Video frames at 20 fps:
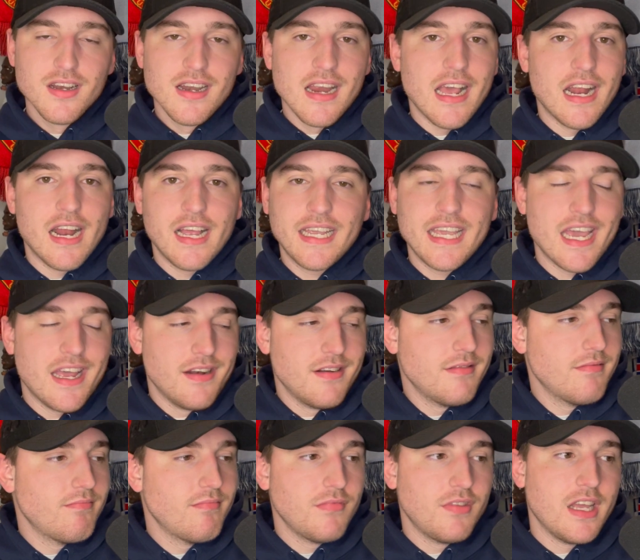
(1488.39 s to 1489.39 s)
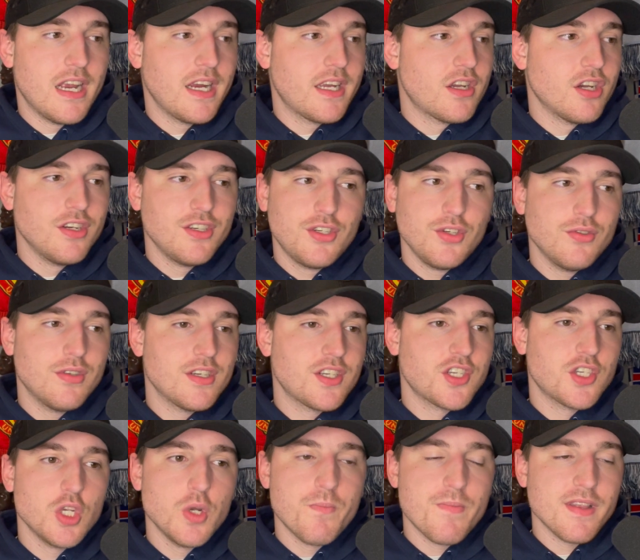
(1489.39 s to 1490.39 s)
And again, they could do this
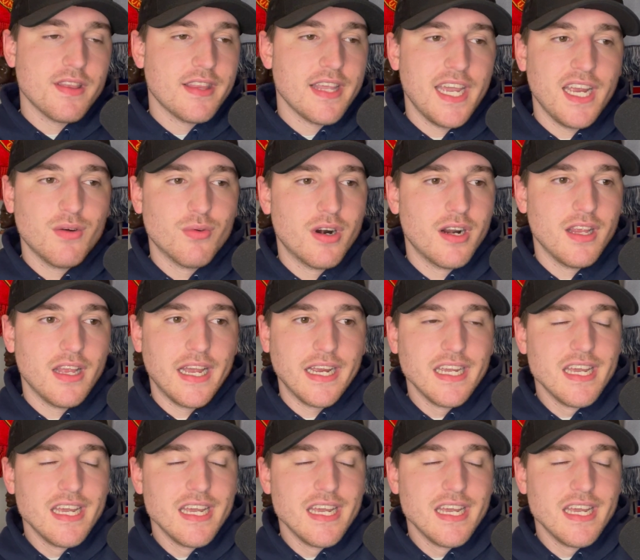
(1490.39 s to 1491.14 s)
stupid thing where, like,